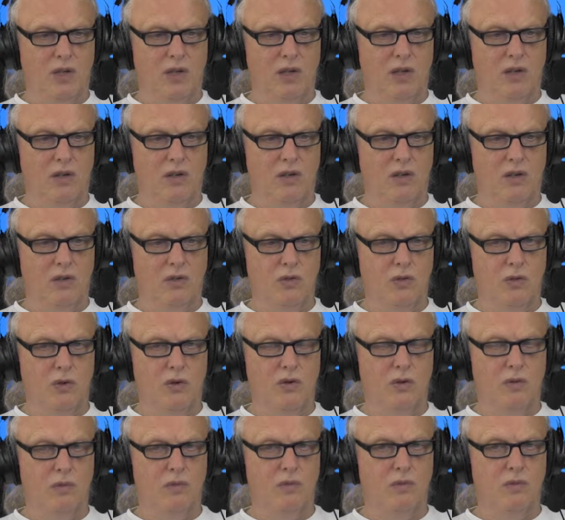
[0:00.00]
And
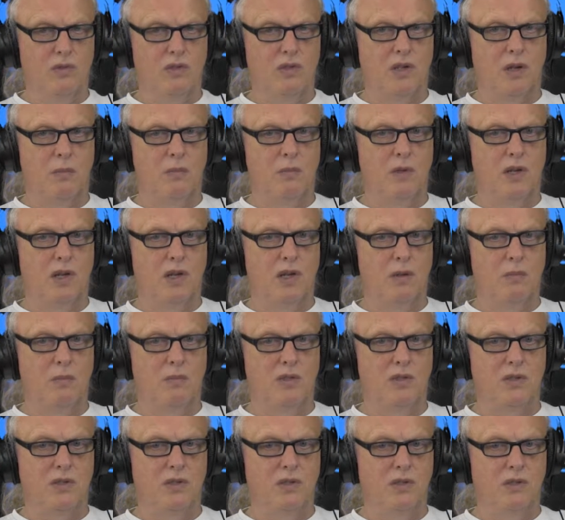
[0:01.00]
you're
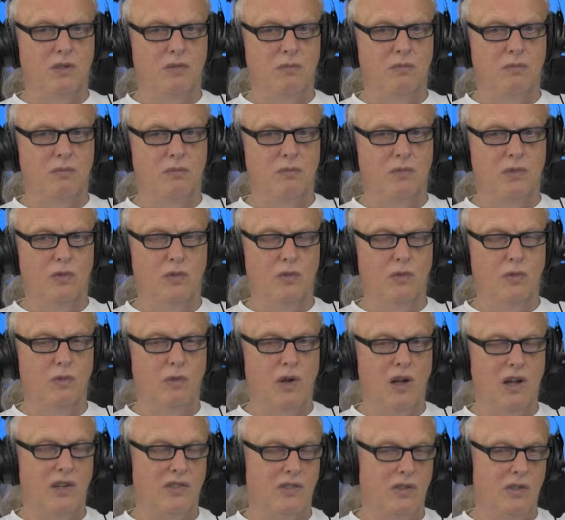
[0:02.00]
sometimes
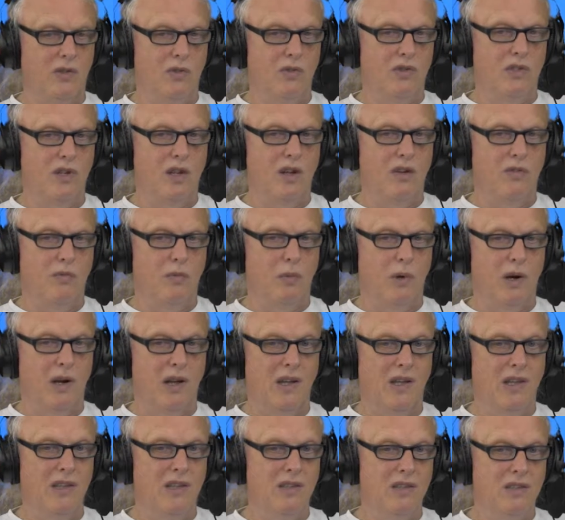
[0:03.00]
asking yourself,
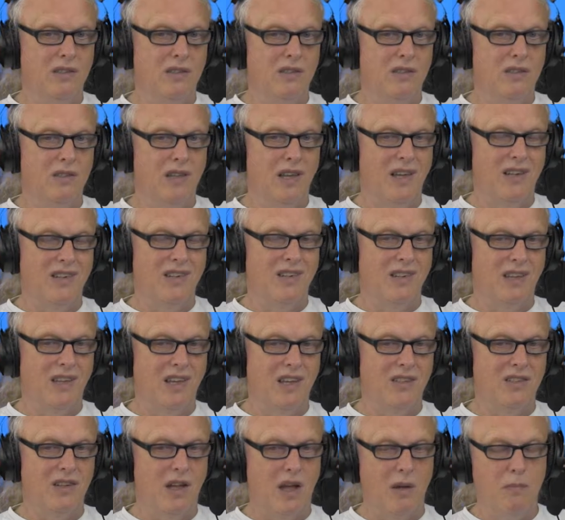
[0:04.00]
why is that the
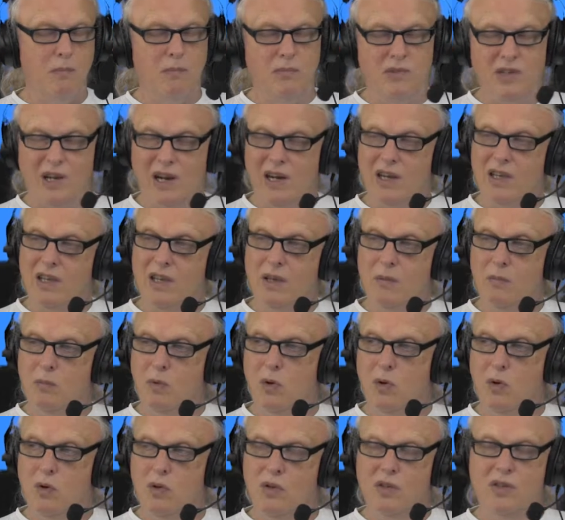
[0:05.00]
case? I'm telling him
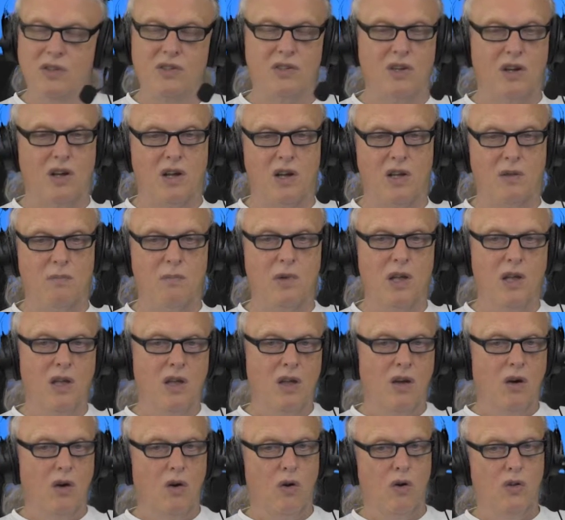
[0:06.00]
all the time,
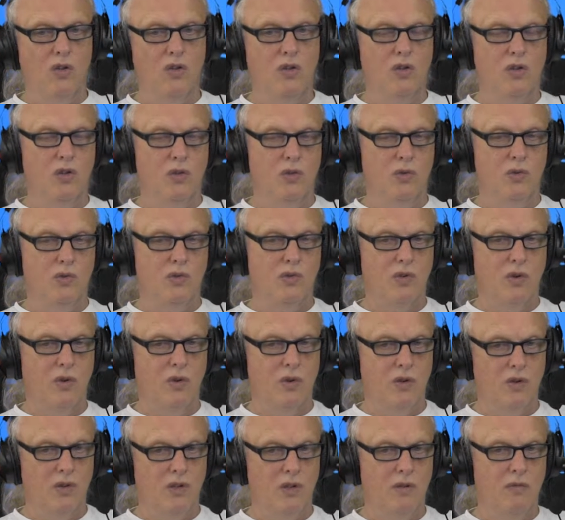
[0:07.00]
all the news,
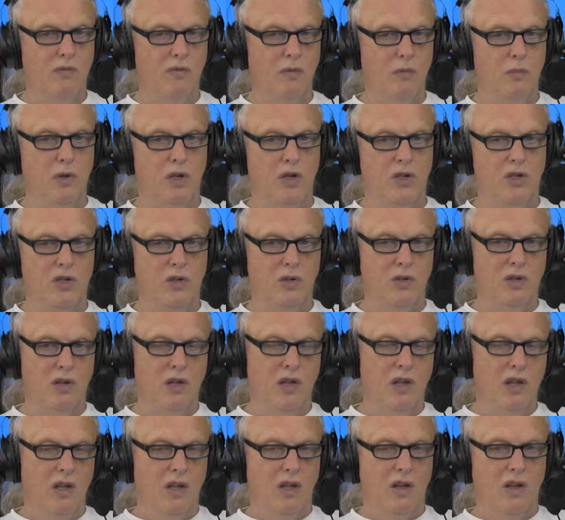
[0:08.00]
all the information,
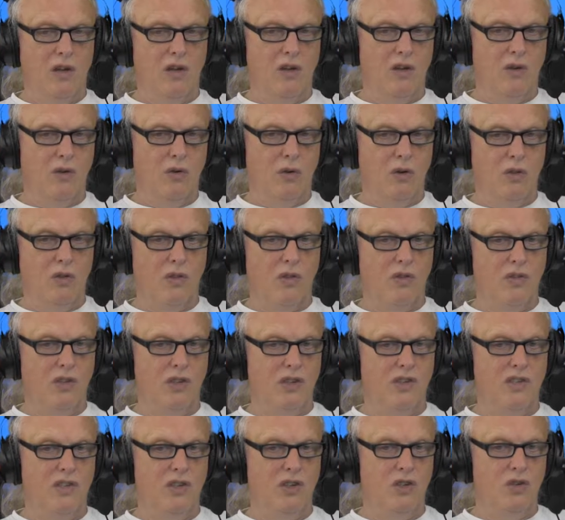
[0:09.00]
and all the
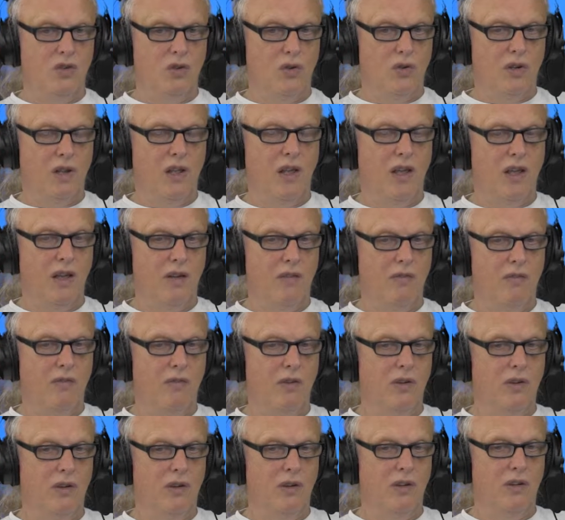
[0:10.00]
things he should have
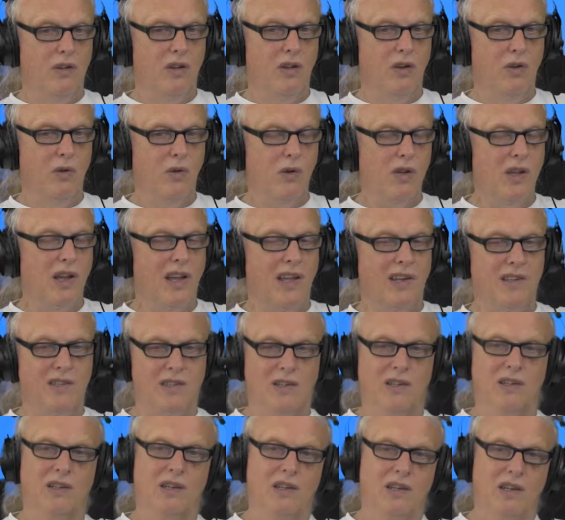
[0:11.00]
a look at.